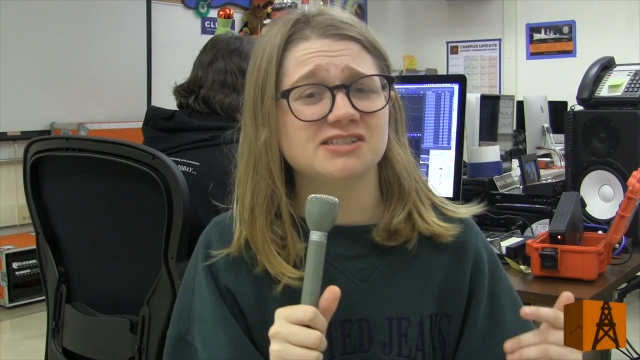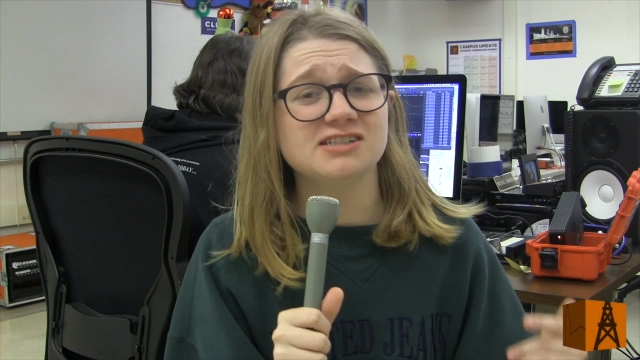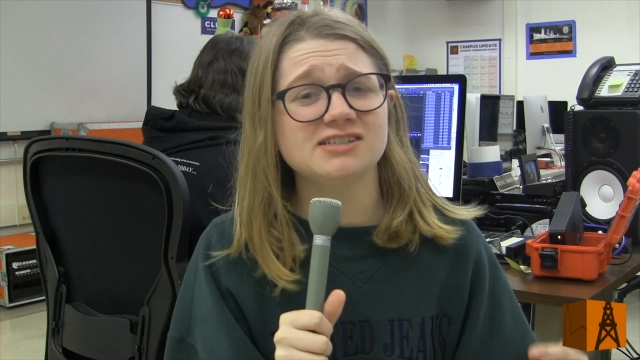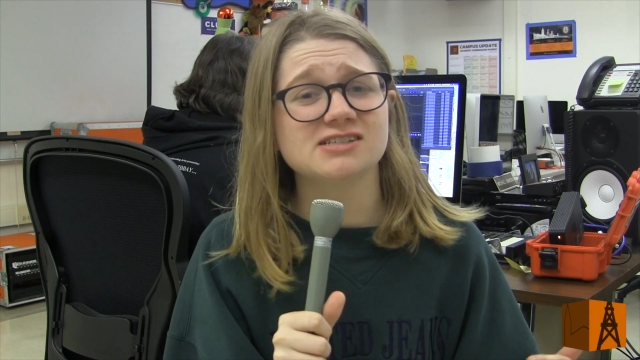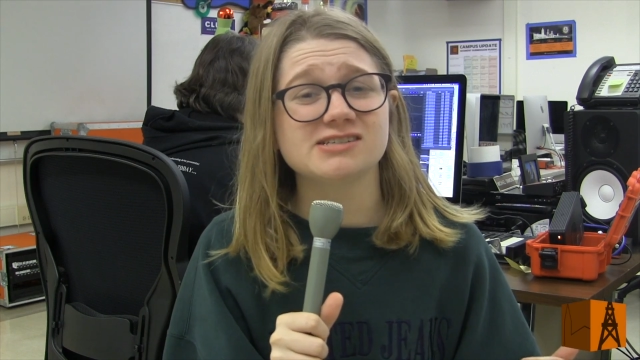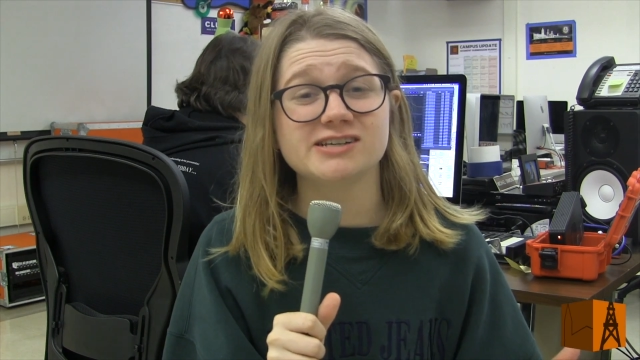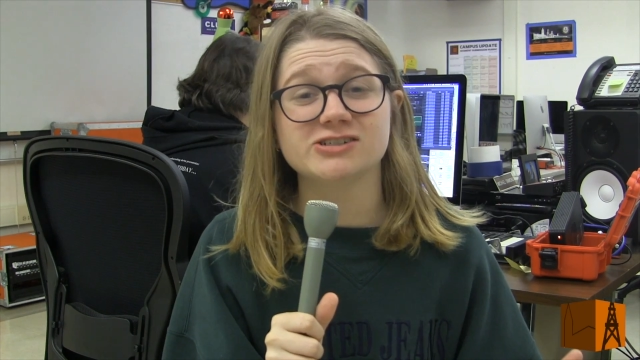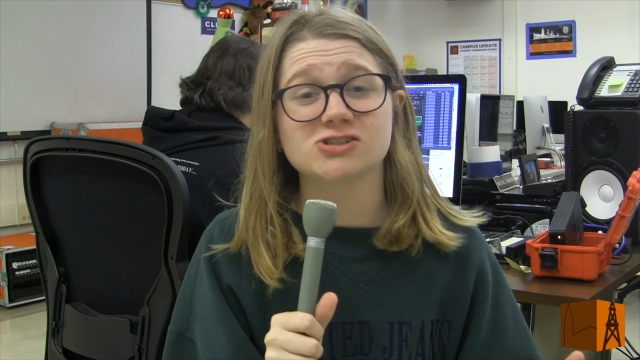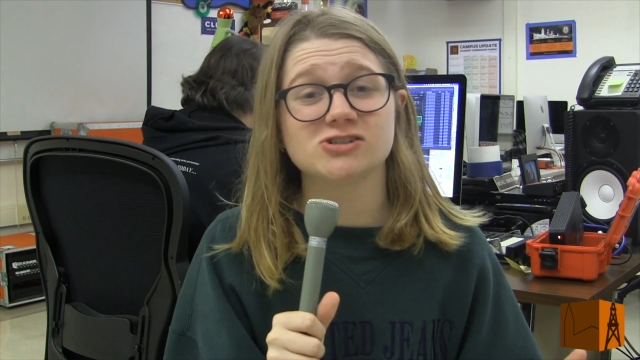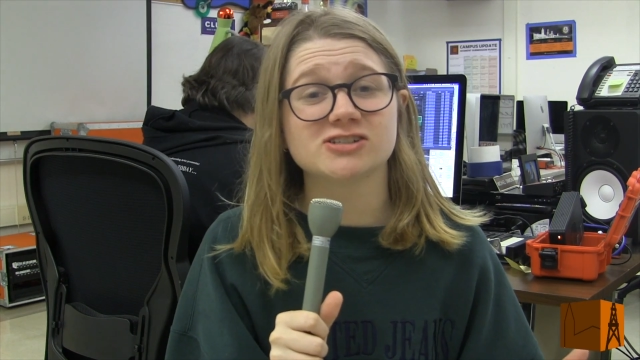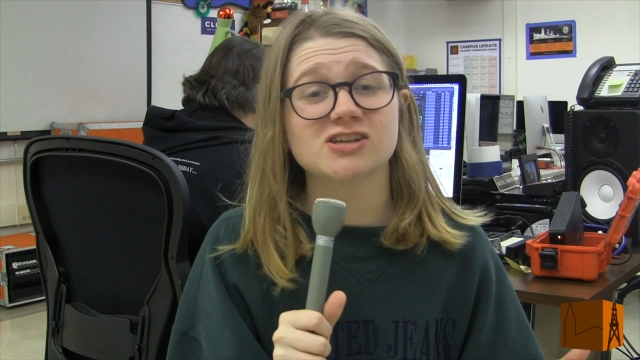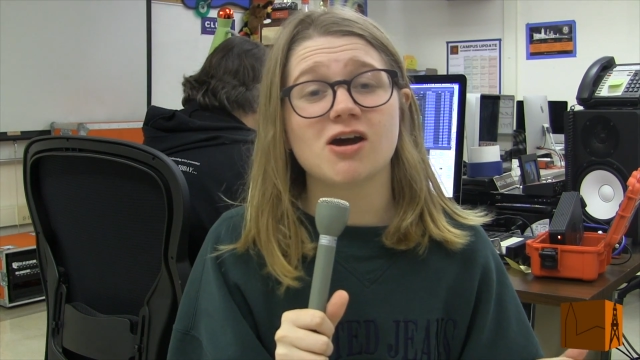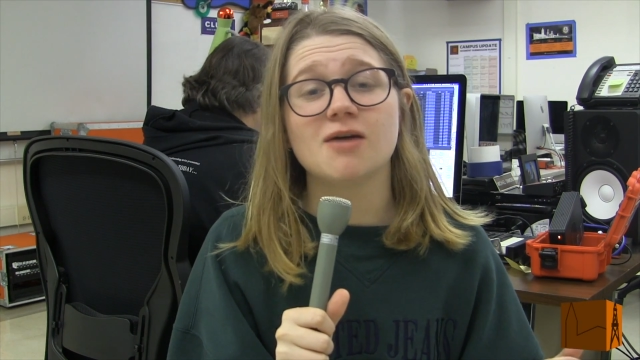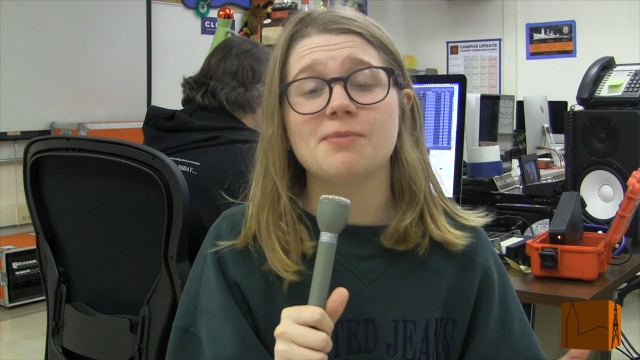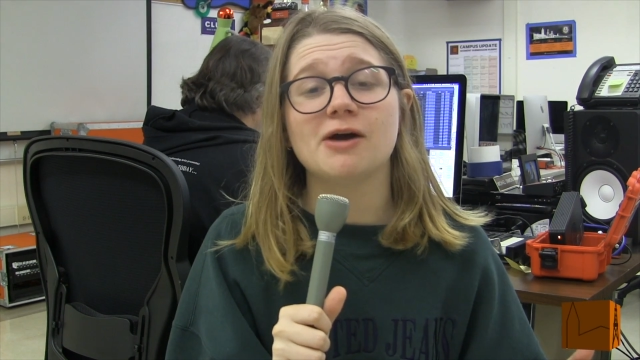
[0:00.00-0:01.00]
these teachers
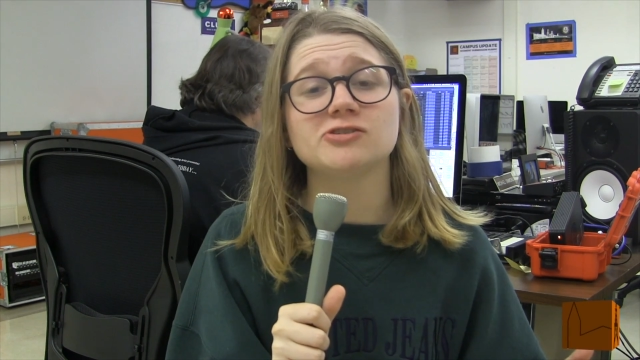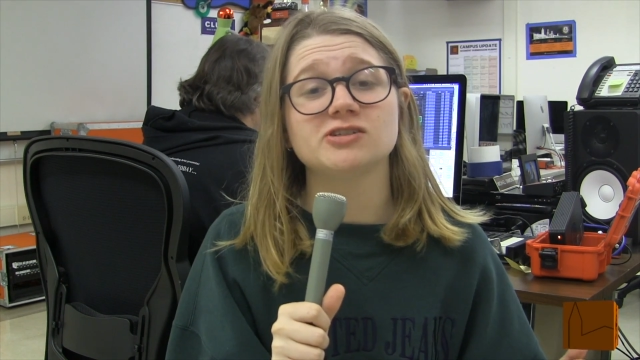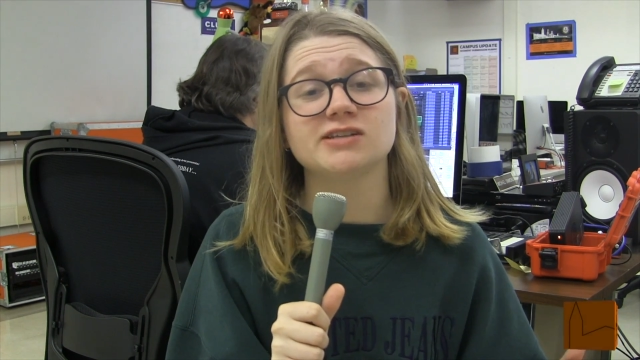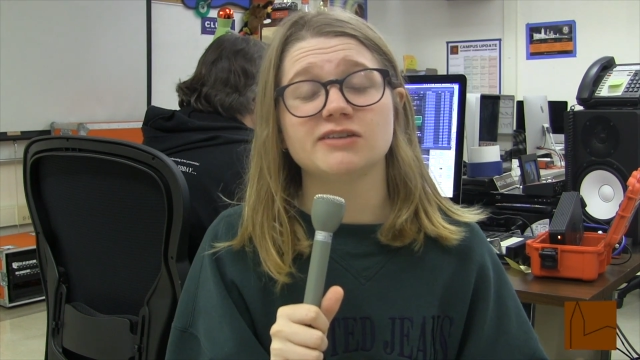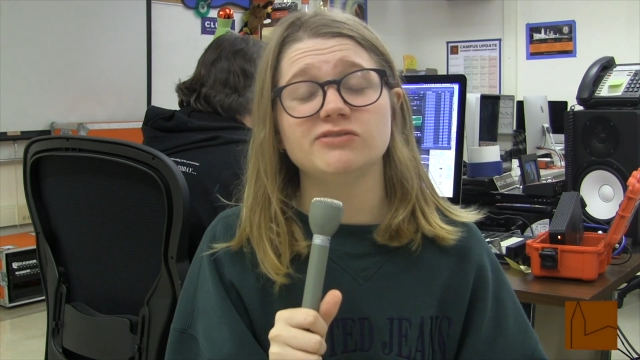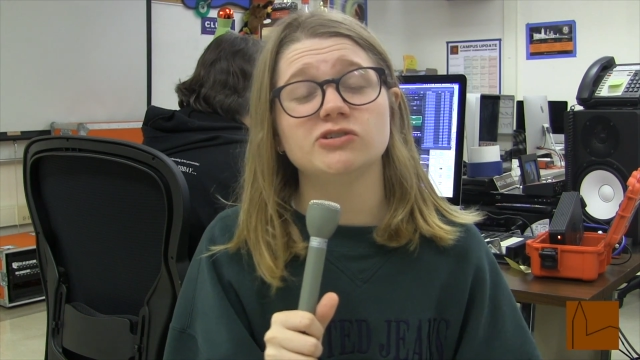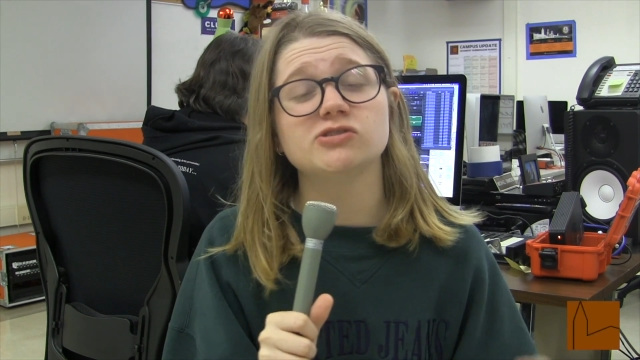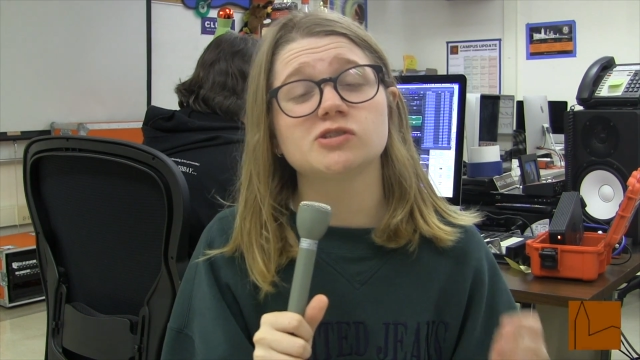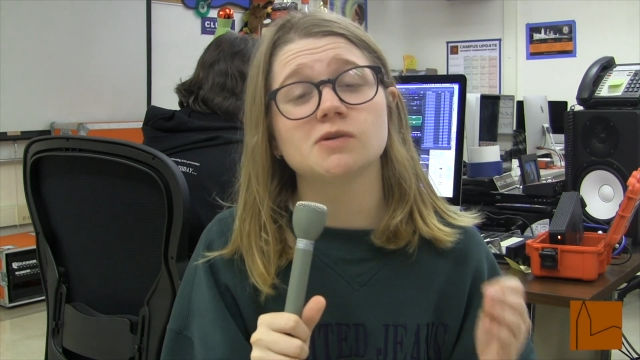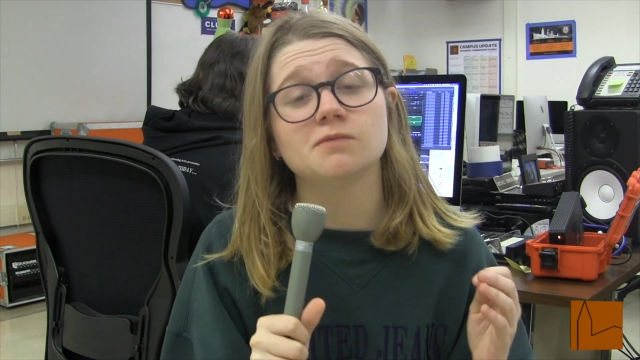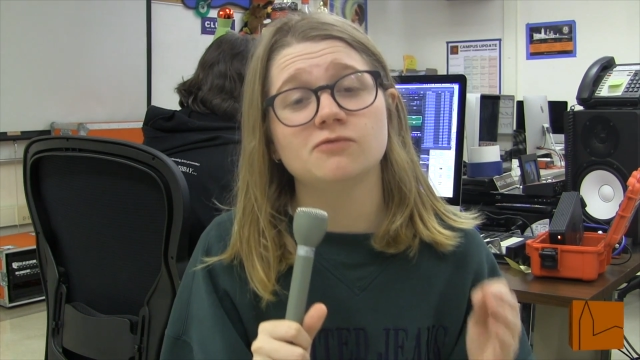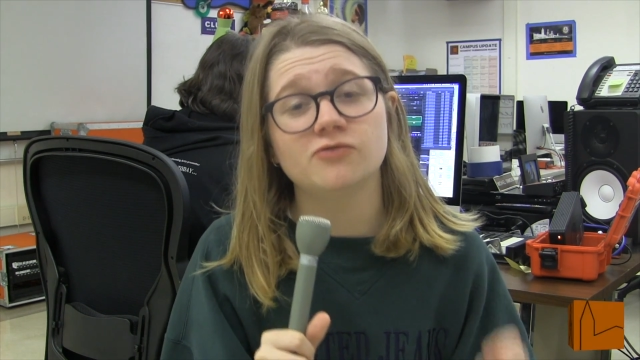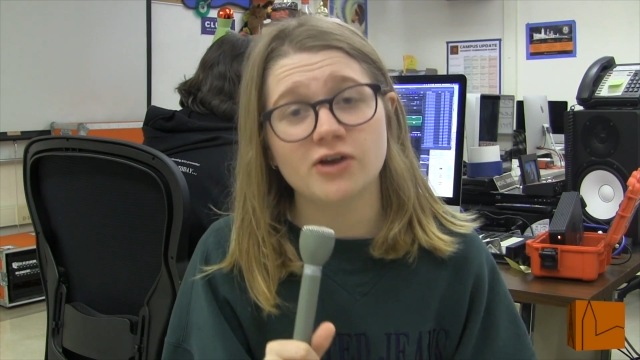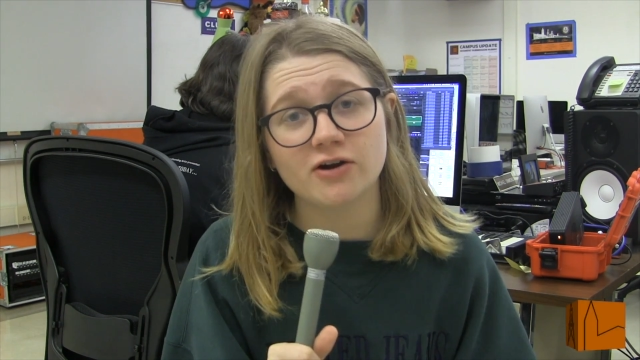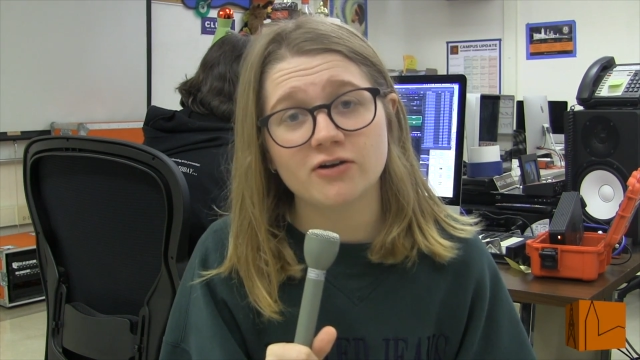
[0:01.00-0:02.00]
are about to give you
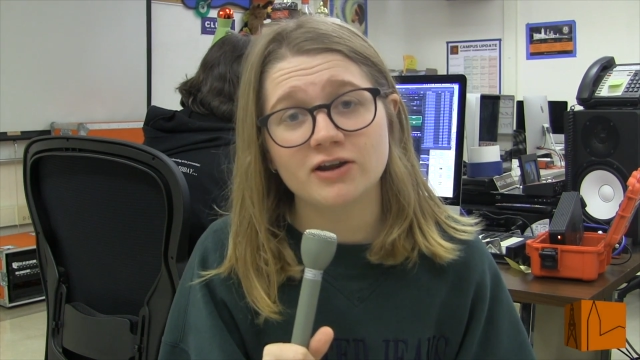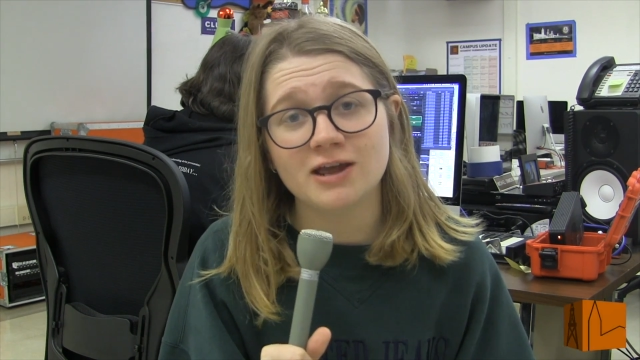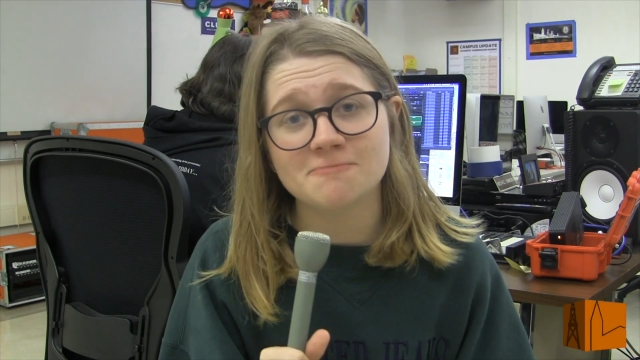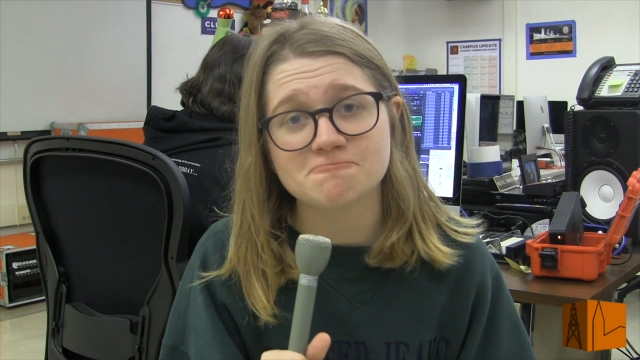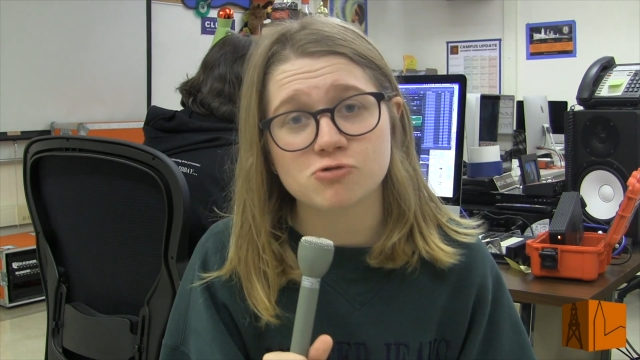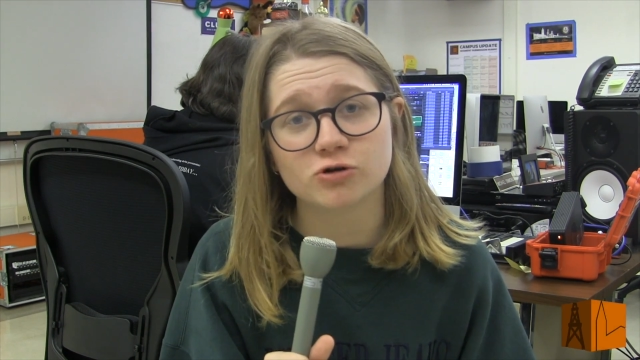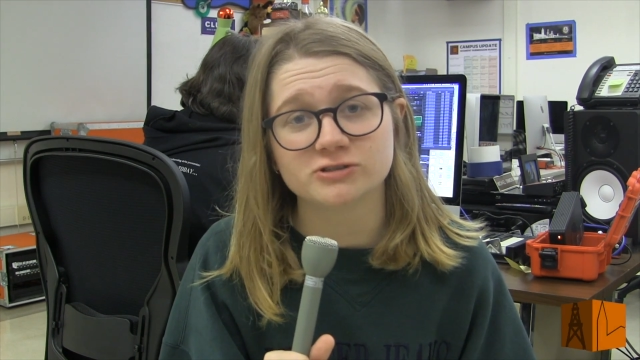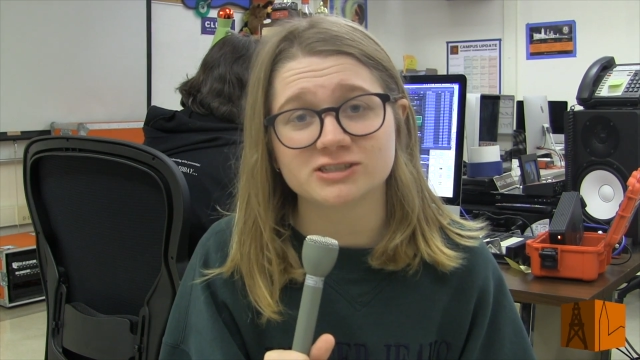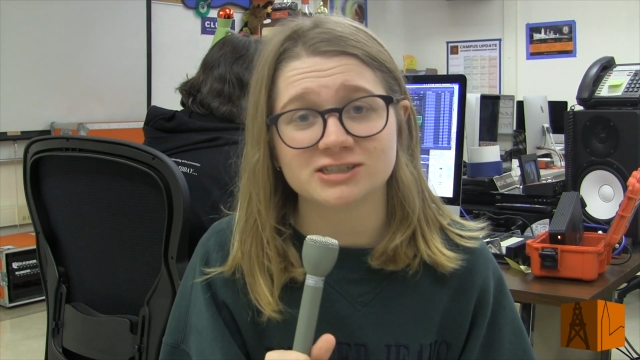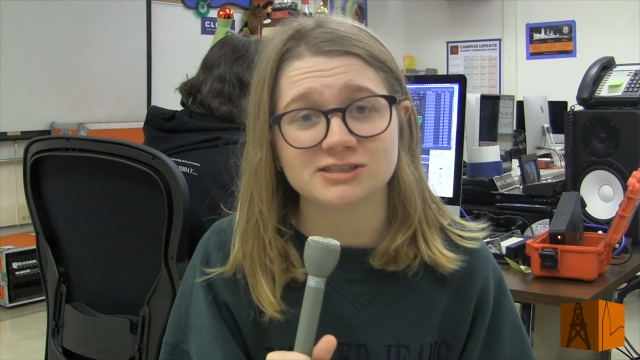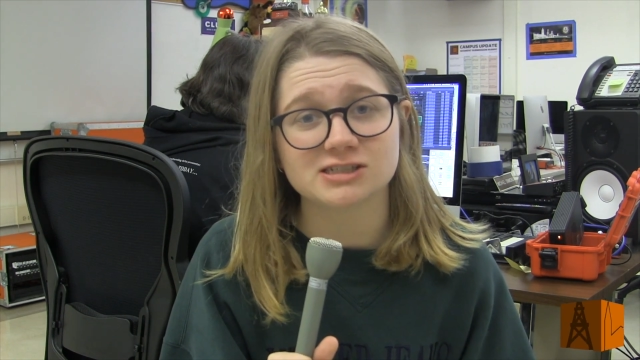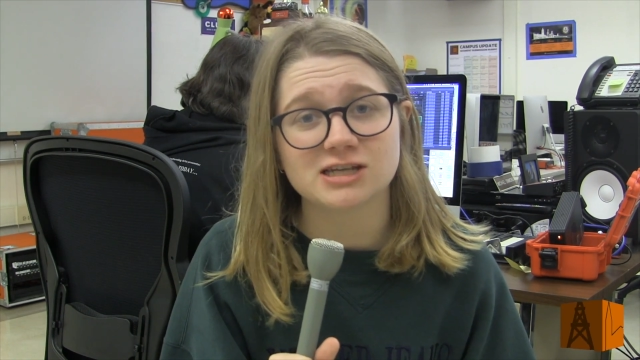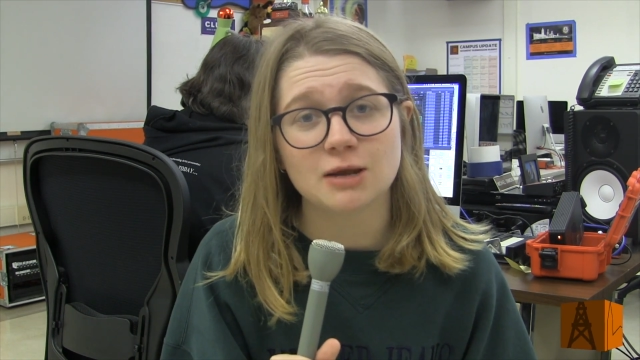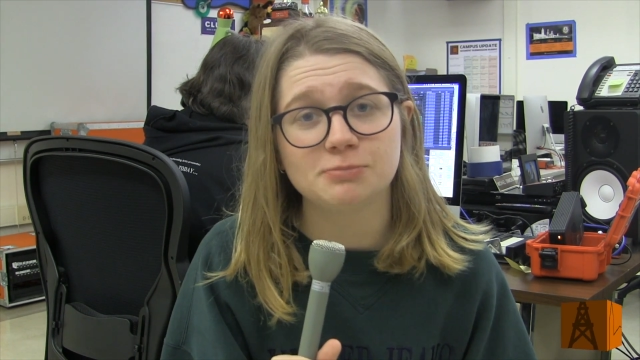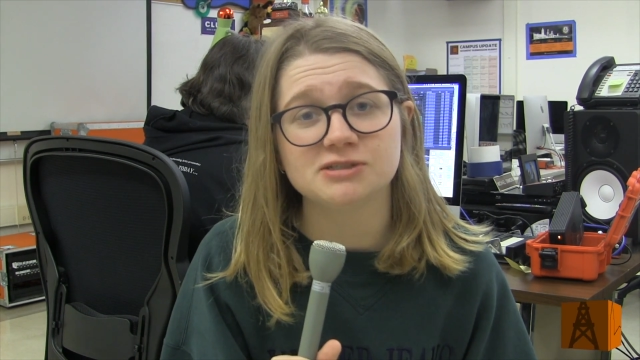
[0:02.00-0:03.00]
some very important
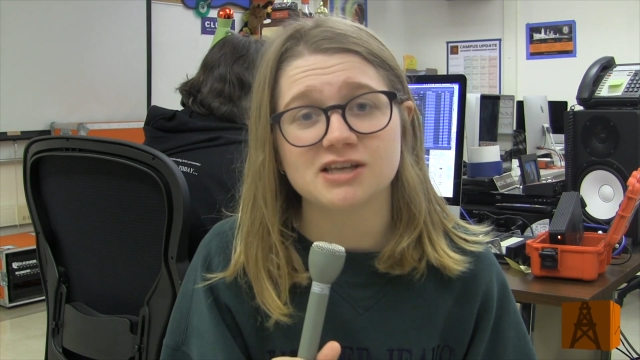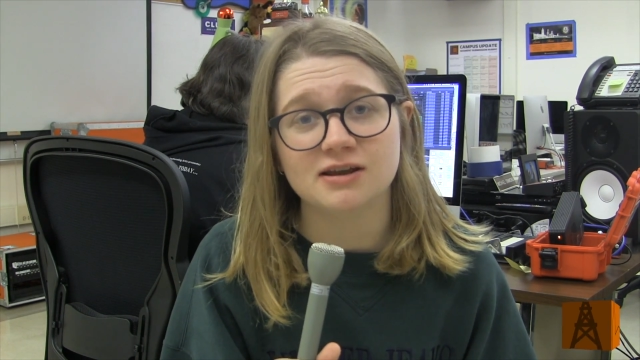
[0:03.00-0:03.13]
tips